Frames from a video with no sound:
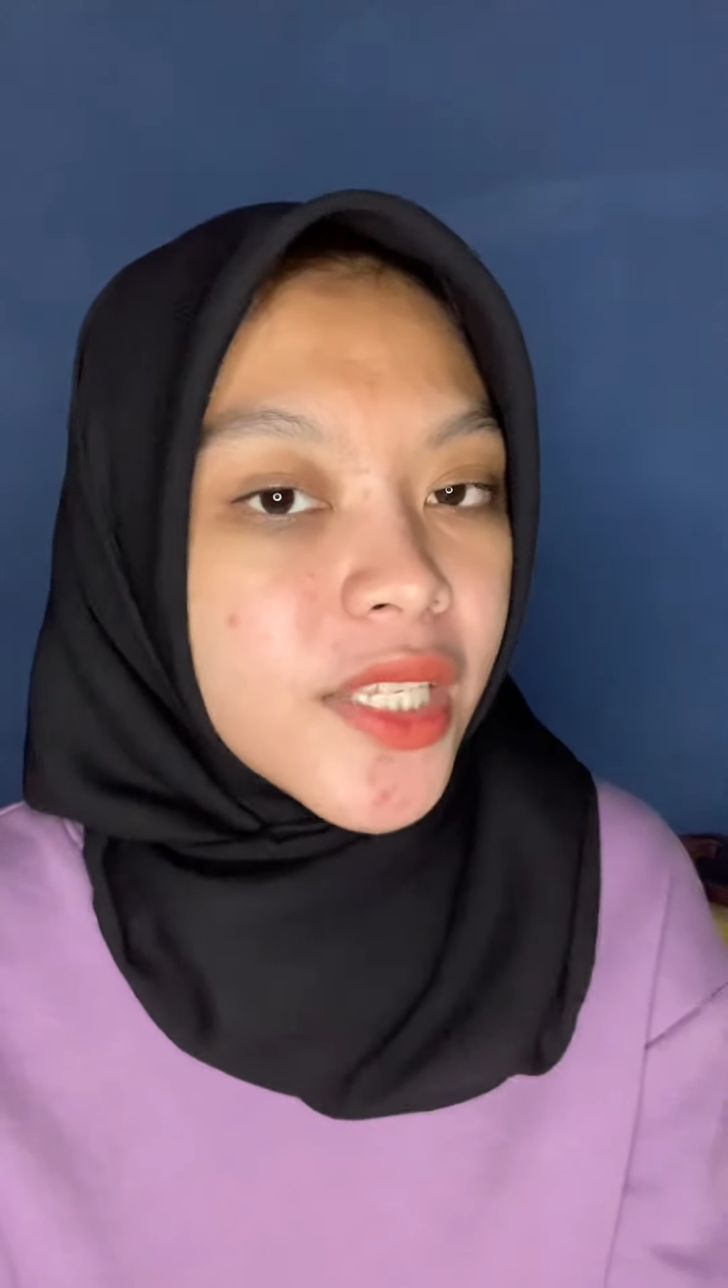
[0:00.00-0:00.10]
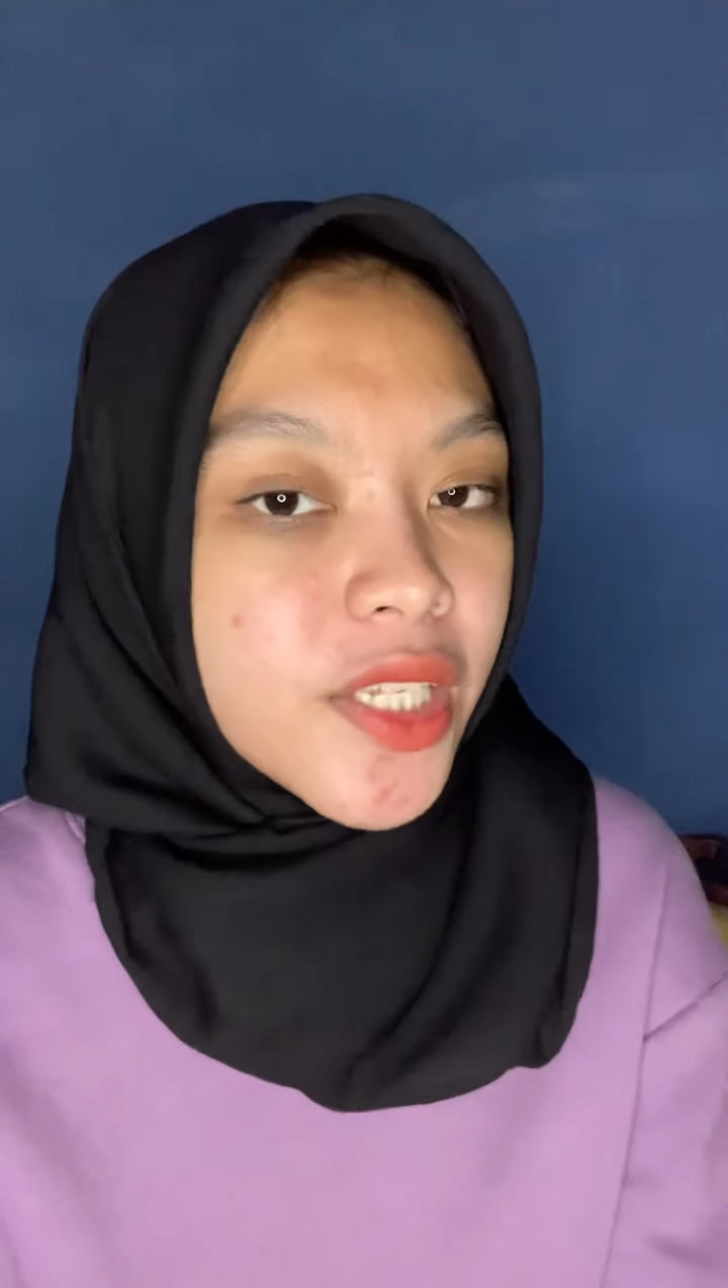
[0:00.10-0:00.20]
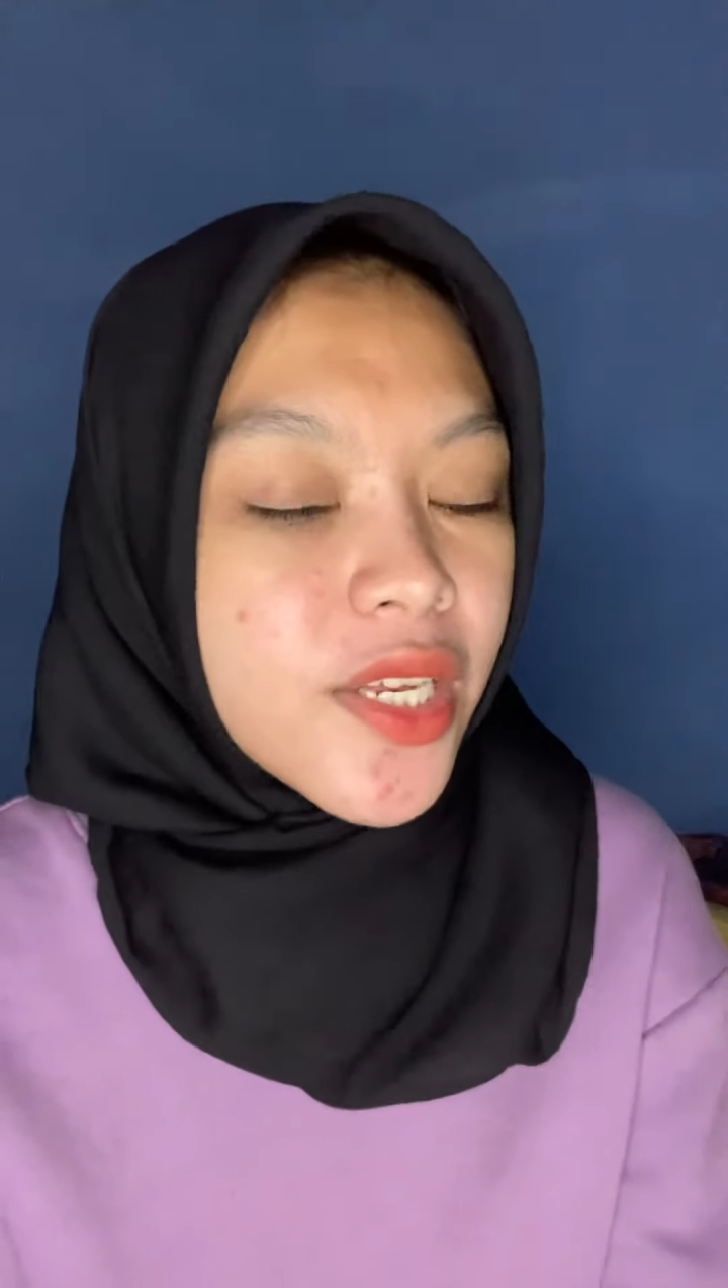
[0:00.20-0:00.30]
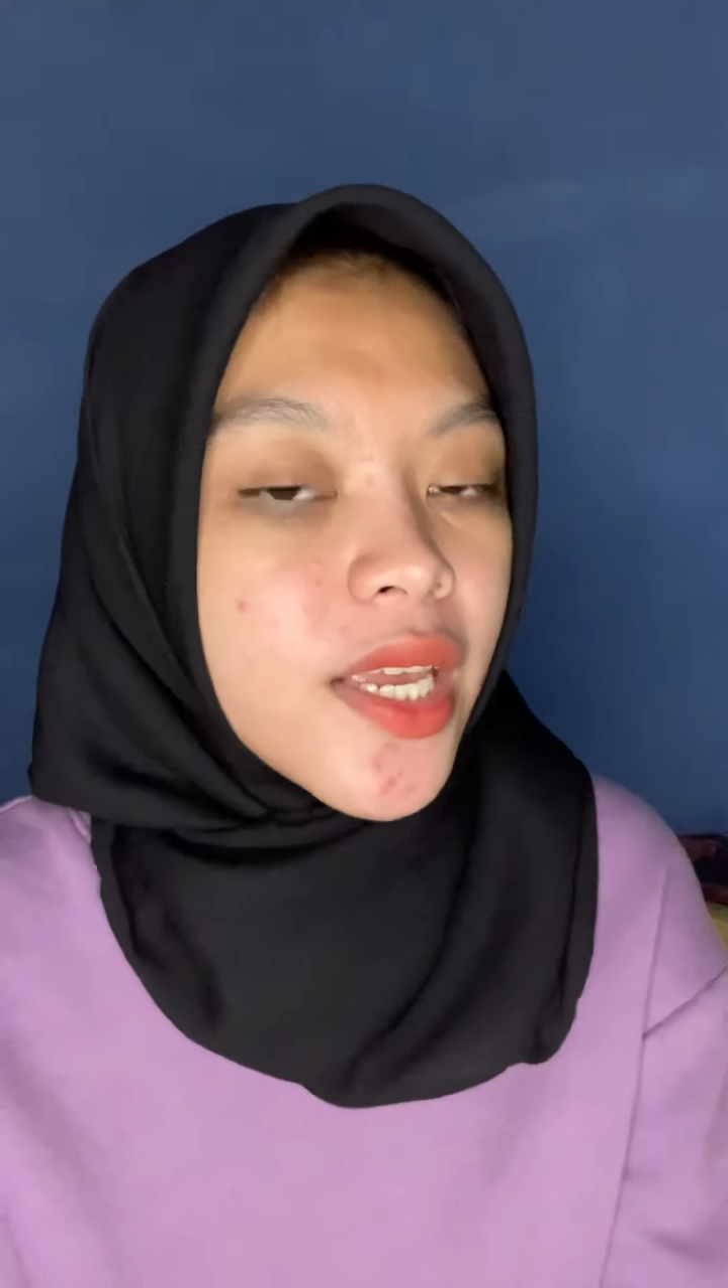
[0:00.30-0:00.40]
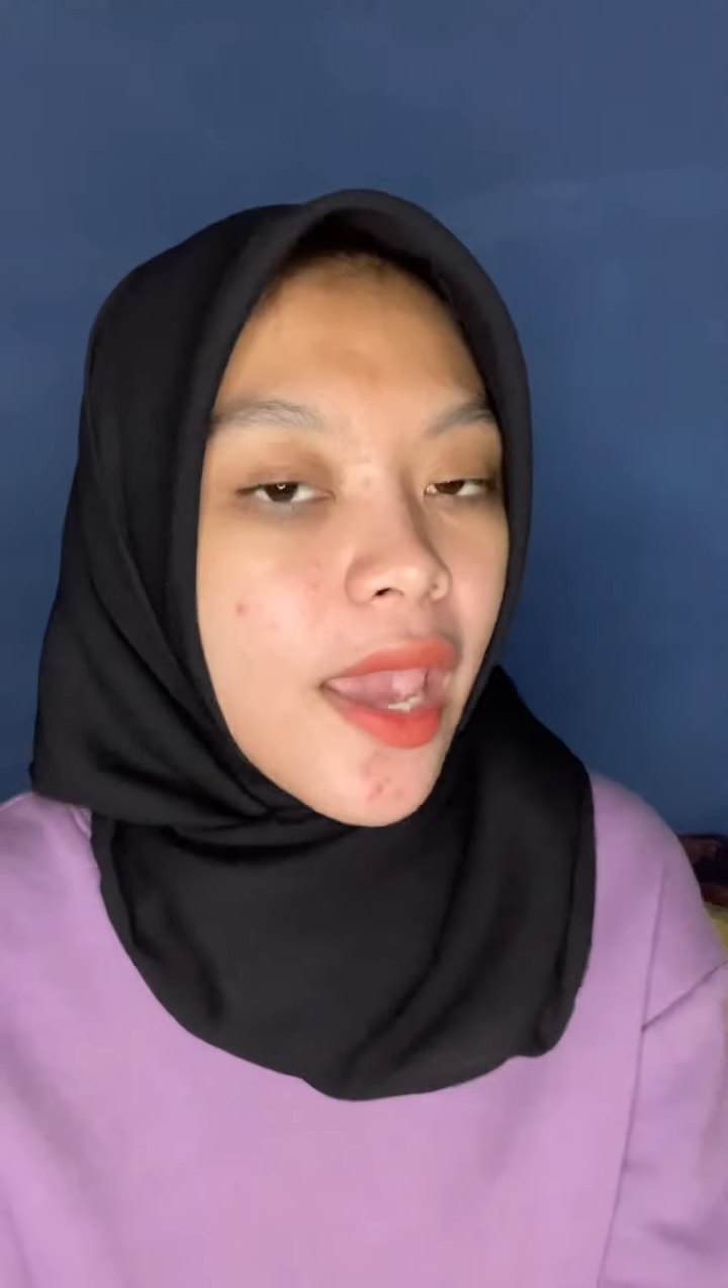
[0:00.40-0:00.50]

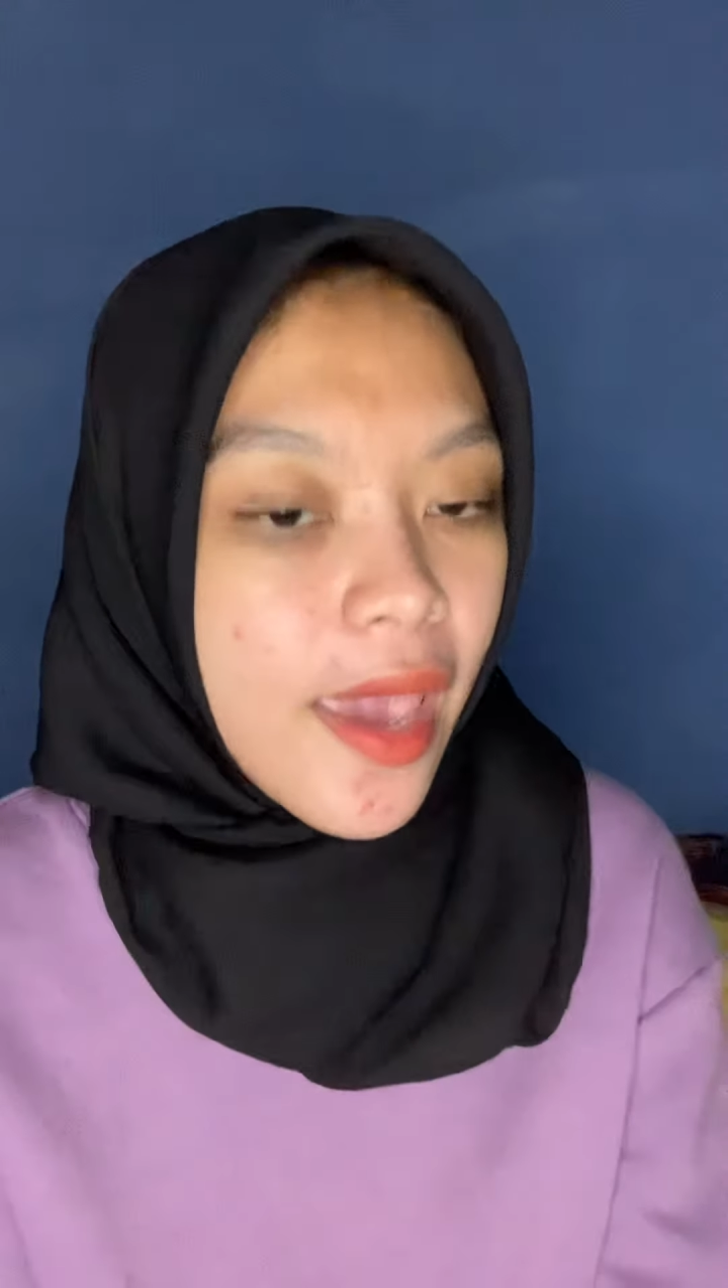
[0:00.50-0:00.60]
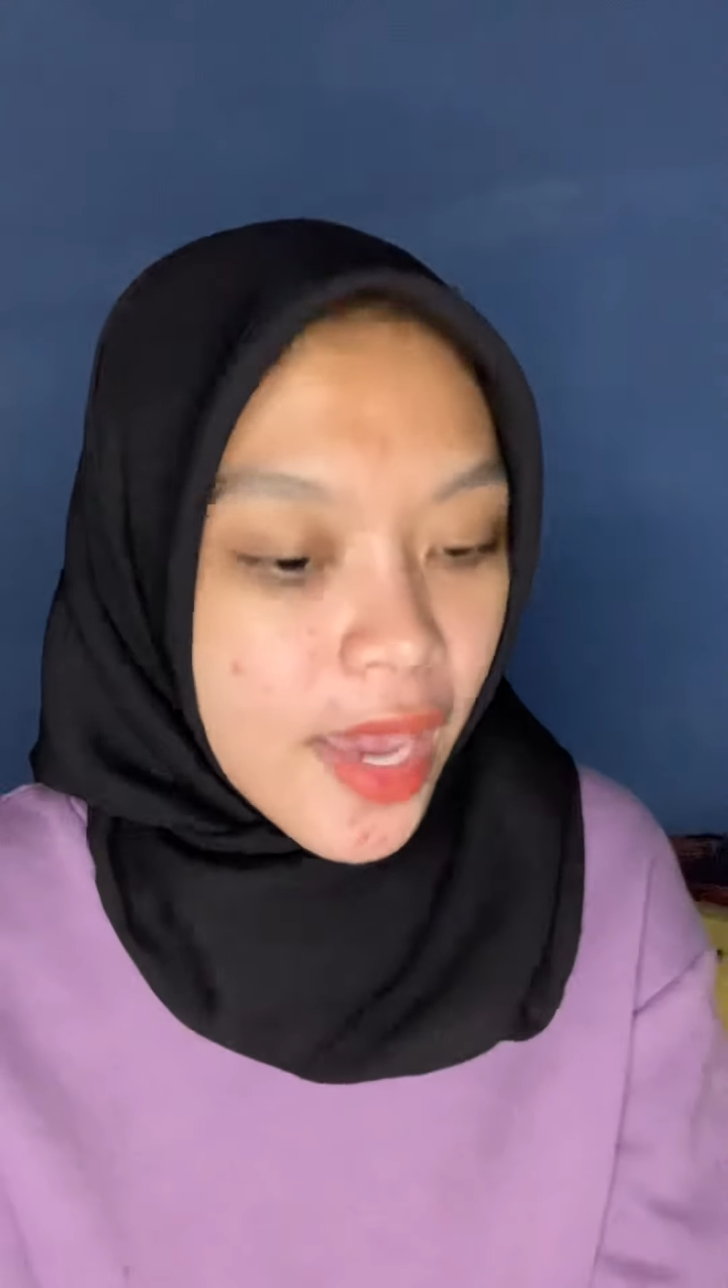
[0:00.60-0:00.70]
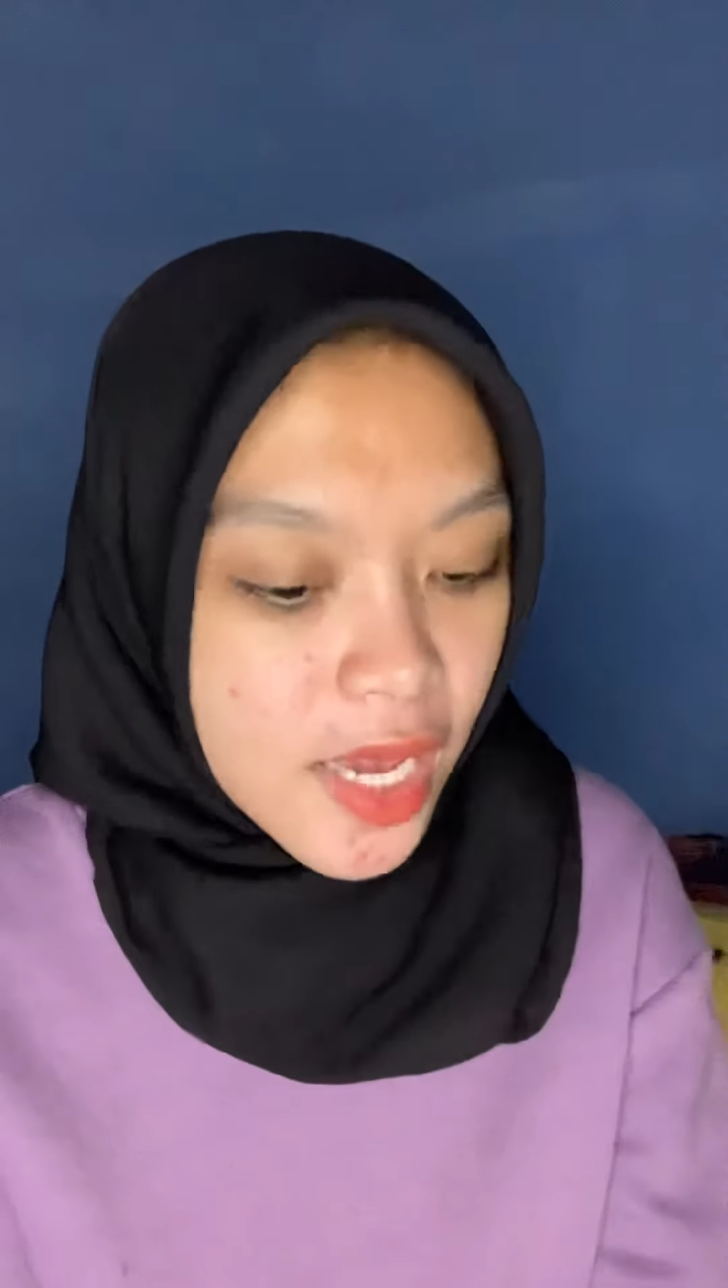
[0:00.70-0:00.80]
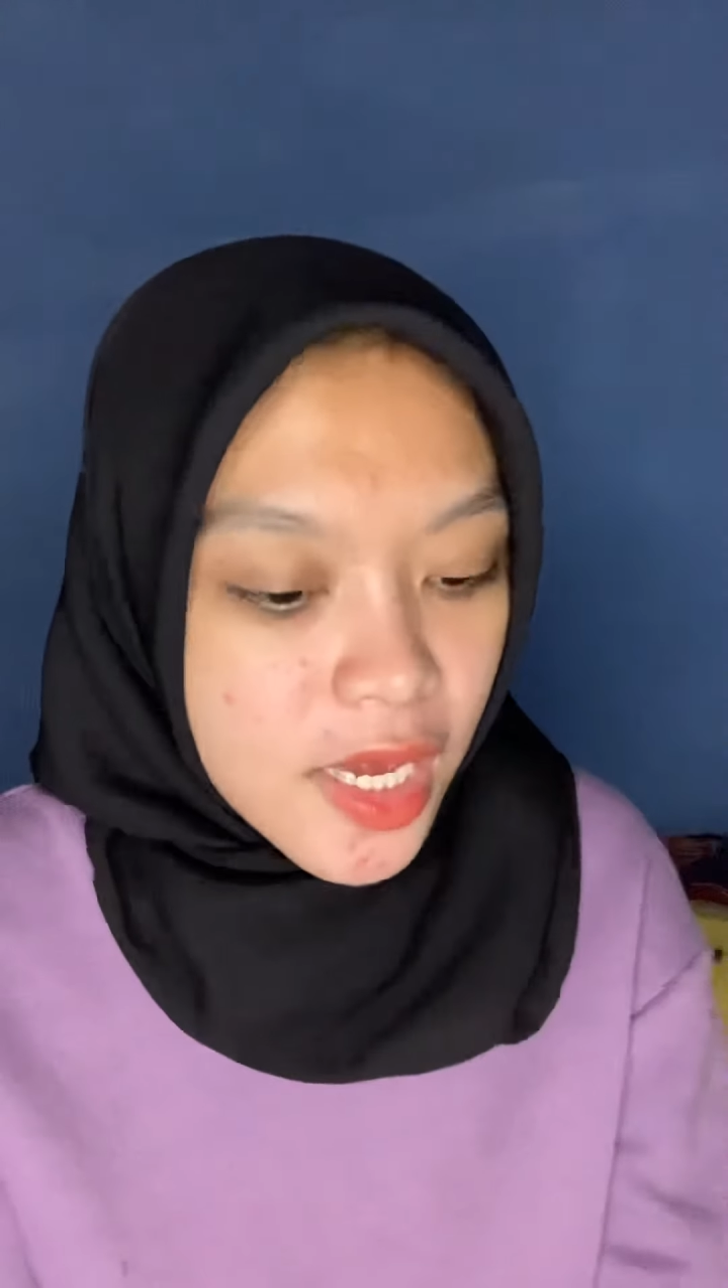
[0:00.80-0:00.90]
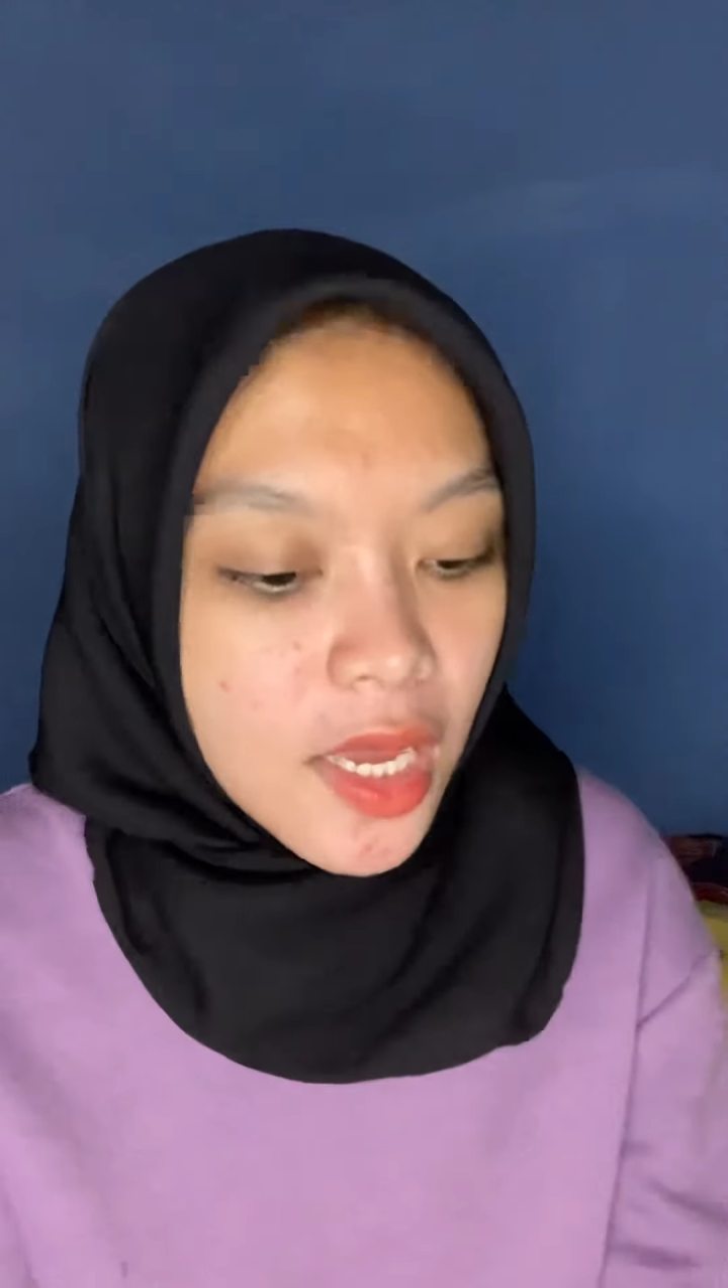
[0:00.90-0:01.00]

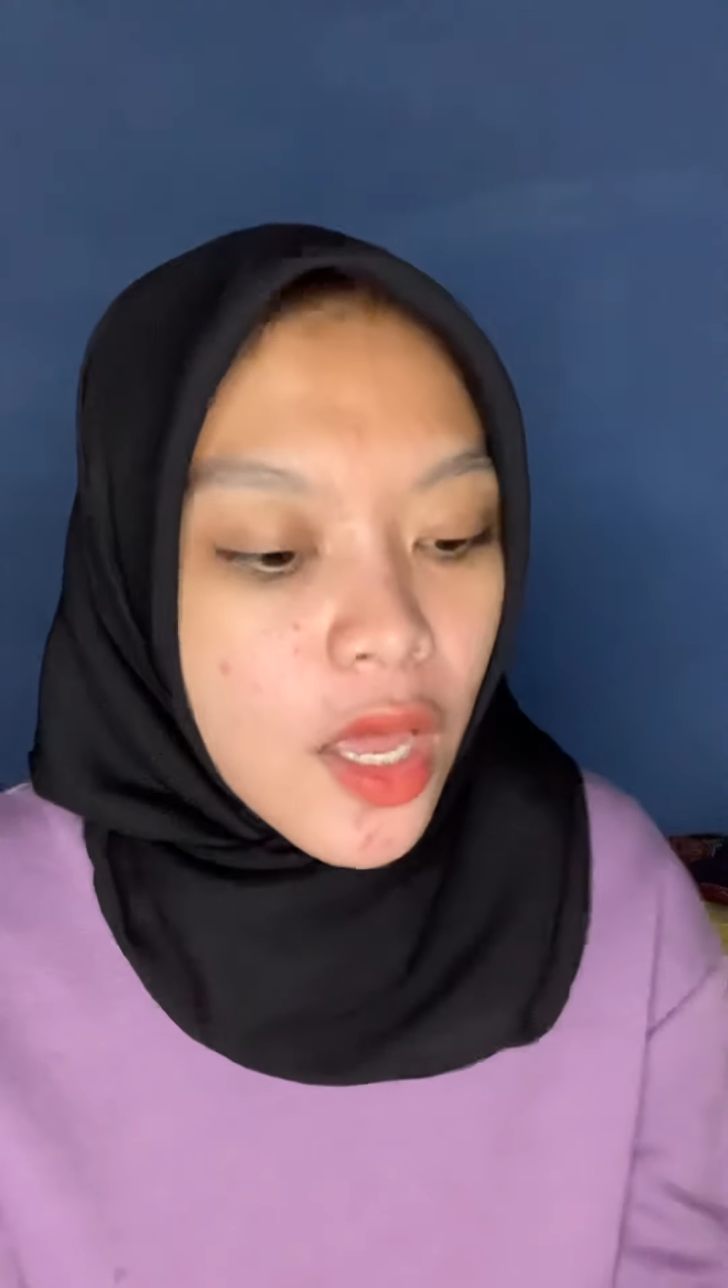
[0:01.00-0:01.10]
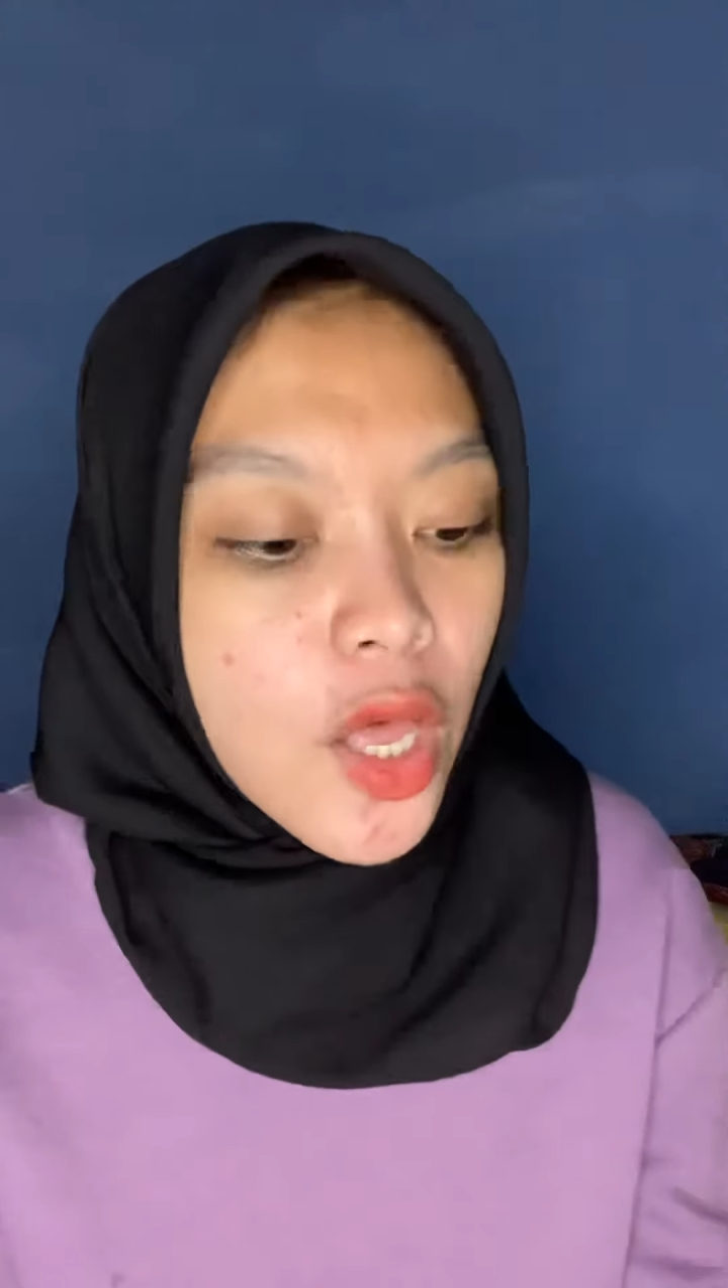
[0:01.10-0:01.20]
3A.